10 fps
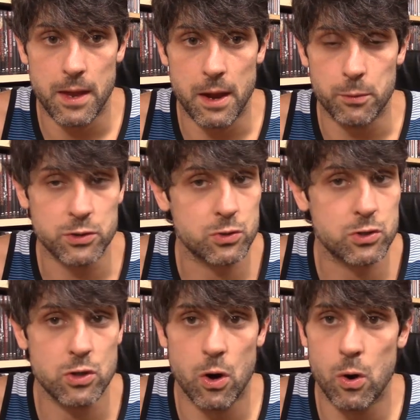it was
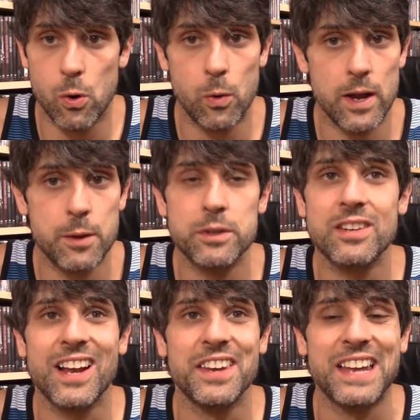so it
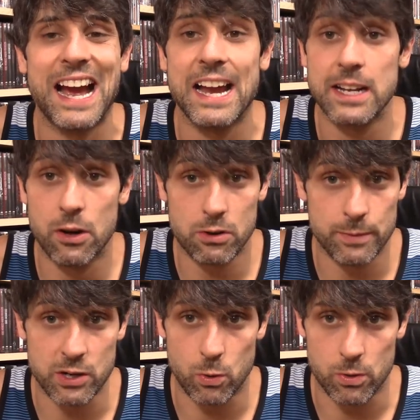was like a nine hour
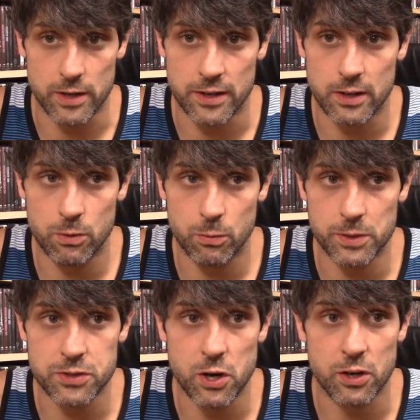recording
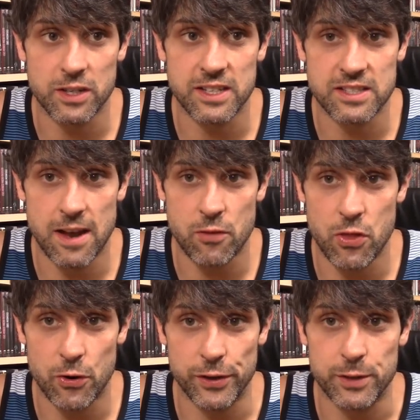we started at
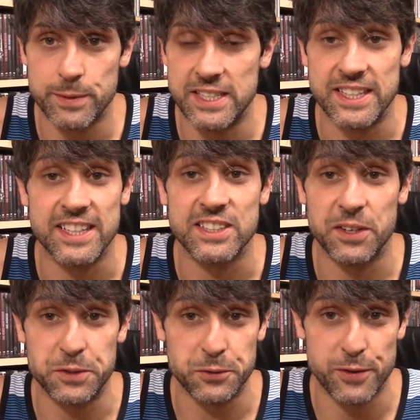7.30 and we didn't get
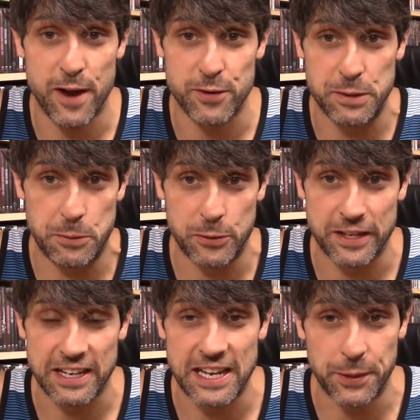done till 5 in the
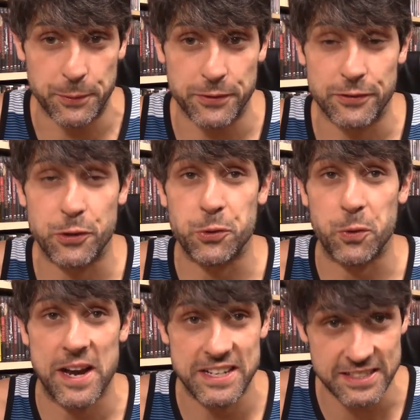morning it was
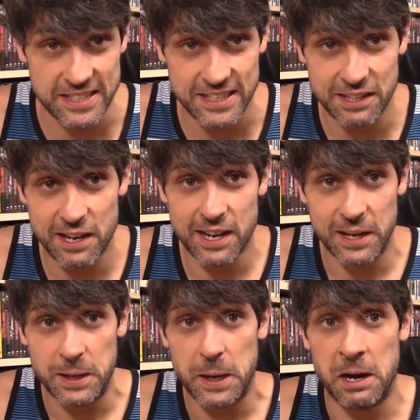crazy
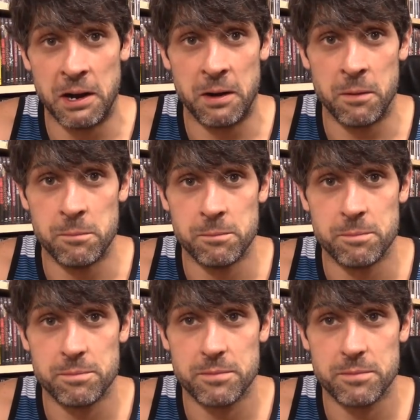um,